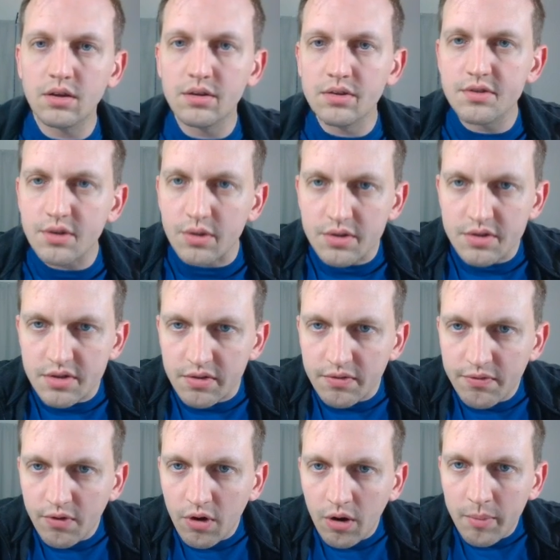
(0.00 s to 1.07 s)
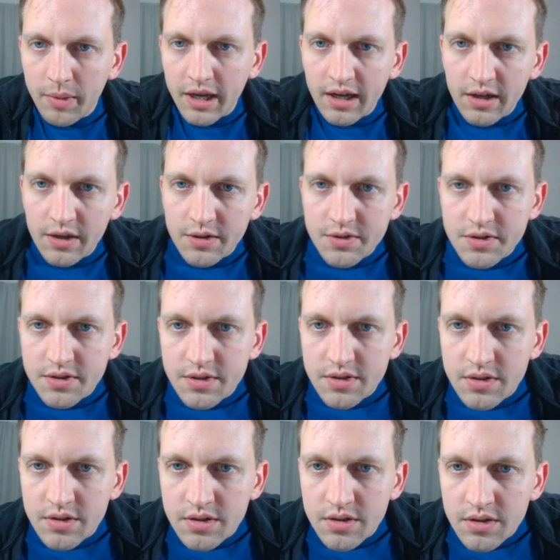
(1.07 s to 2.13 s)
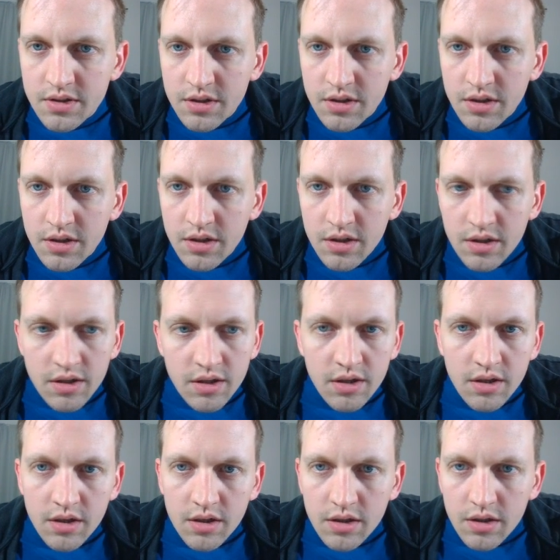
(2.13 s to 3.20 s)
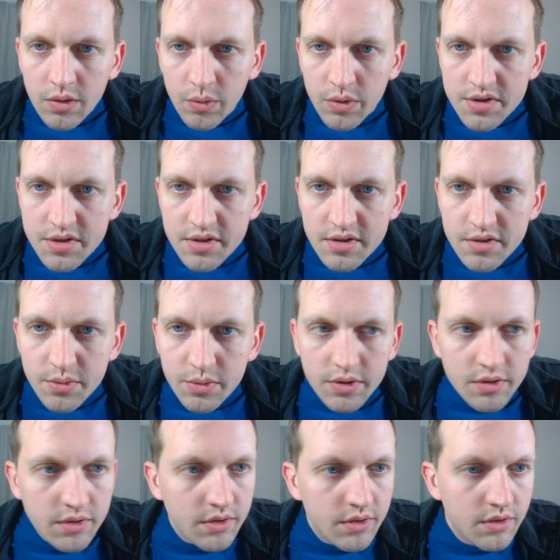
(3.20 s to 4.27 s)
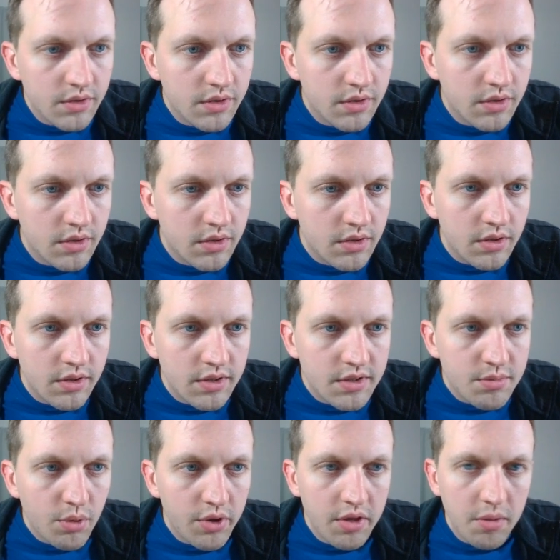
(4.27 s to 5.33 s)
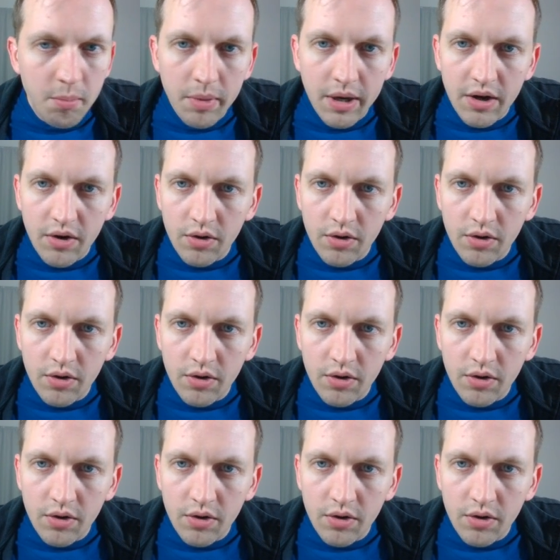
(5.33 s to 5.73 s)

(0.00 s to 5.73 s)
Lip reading: so this is the farmhouse. What is this one? It's probably the barrel.